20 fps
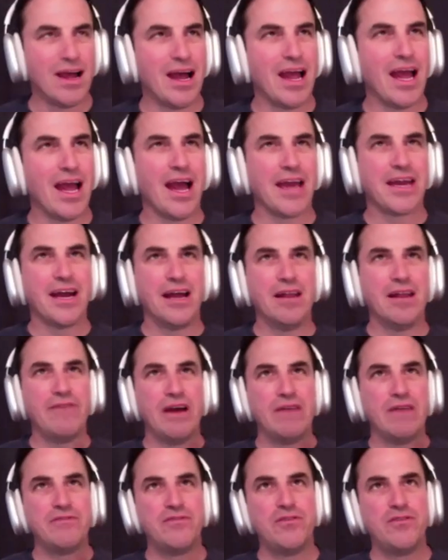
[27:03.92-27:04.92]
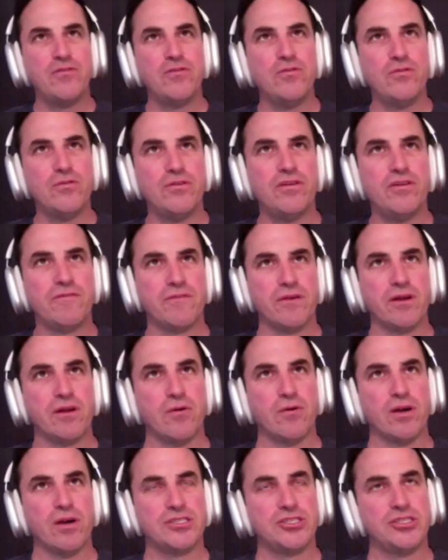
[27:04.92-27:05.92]
I kind of had two
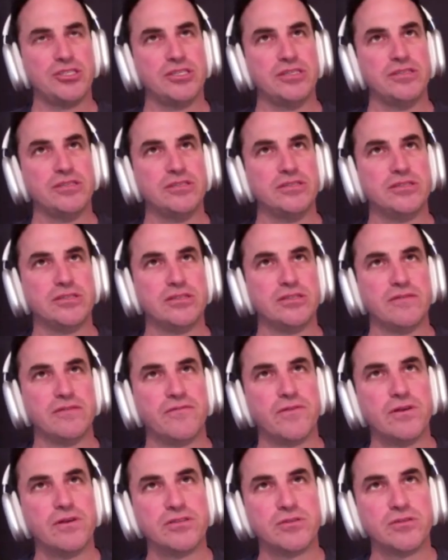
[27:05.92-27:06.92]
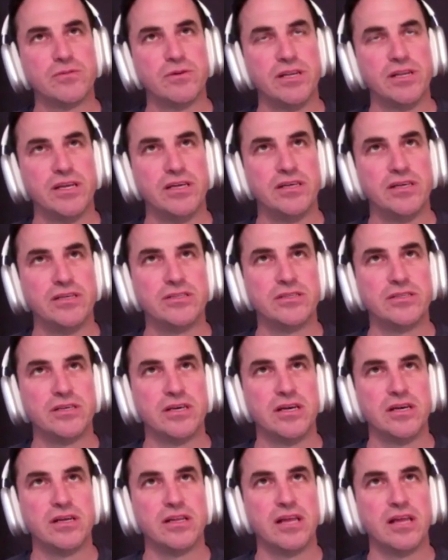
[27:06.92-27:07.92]
different questions. The first one is
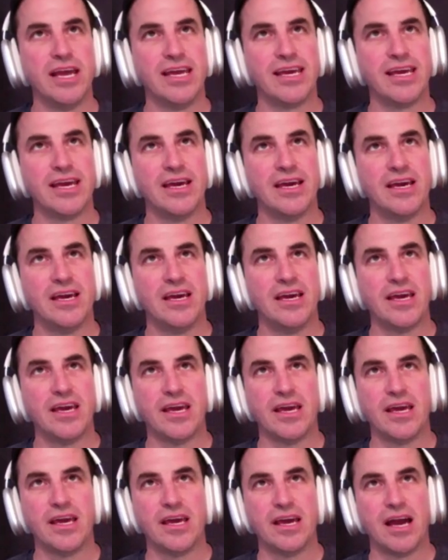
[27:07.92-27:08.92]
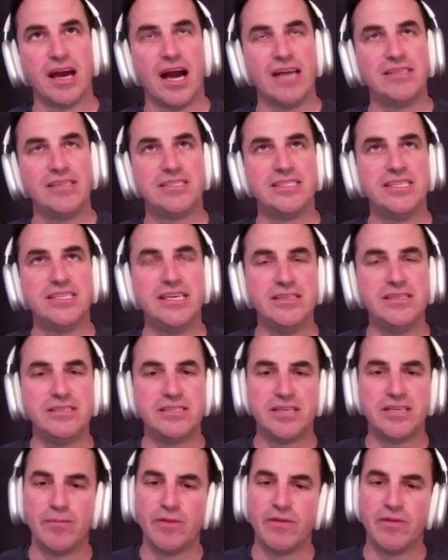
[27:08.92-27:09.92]
like, I see
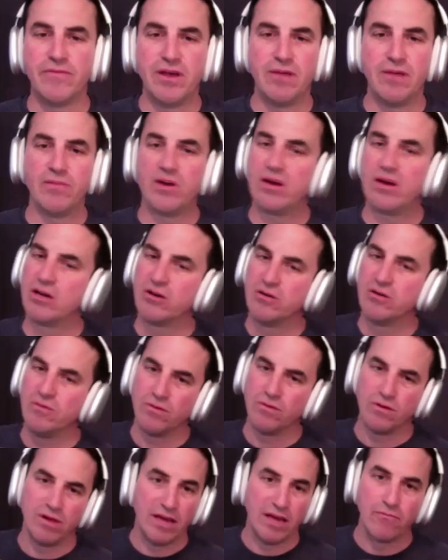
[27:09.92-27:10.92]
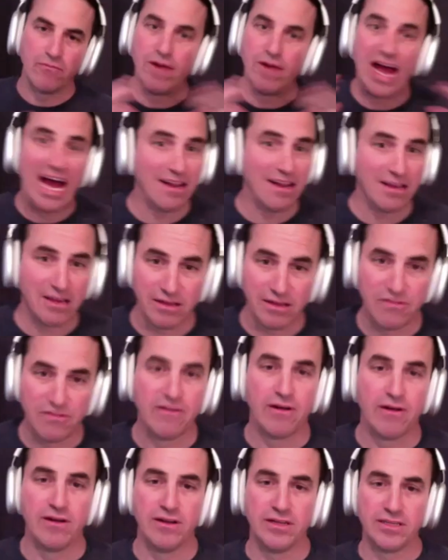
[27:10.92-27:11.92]
some of them like radically
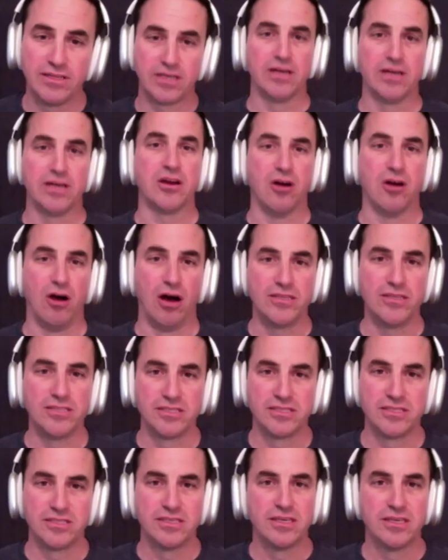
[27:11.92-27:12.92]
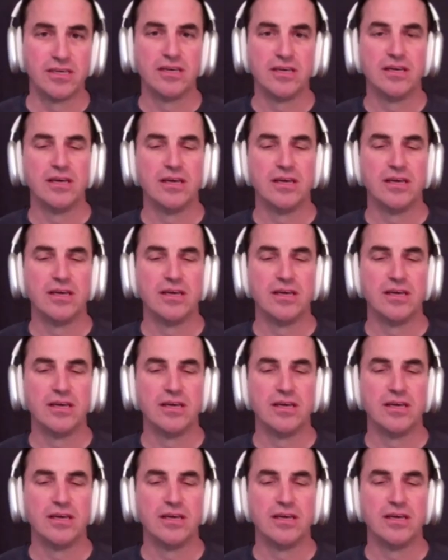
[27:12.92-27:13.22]
starting to cut costs,